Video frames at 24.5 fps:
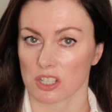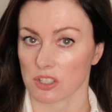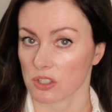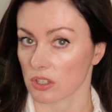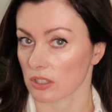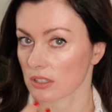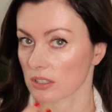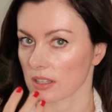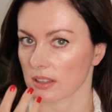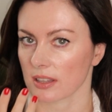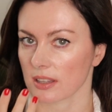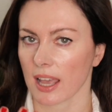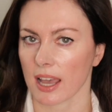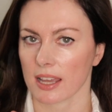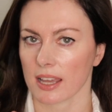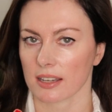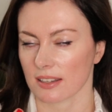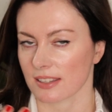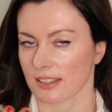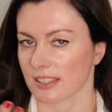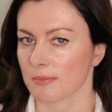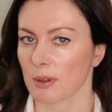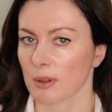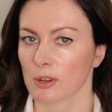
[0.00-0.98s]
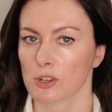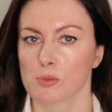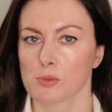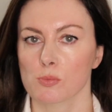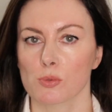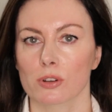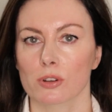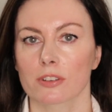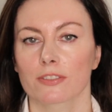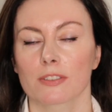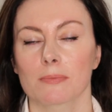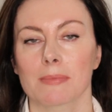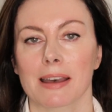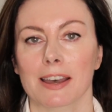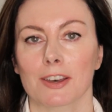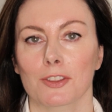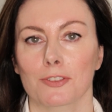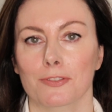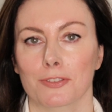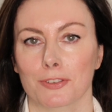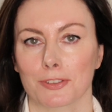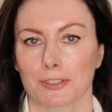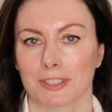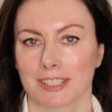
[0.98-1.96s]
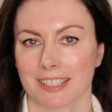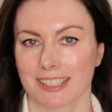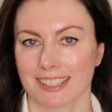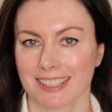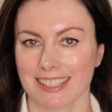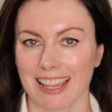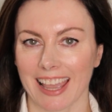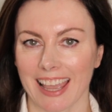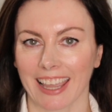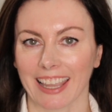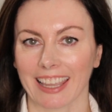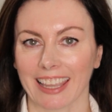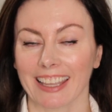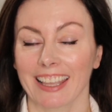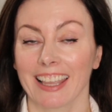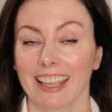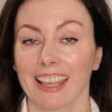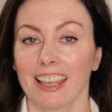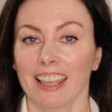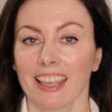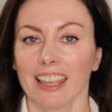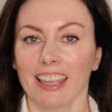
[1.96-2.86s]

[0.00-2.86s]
It's just that that is much more of a mouthful to say.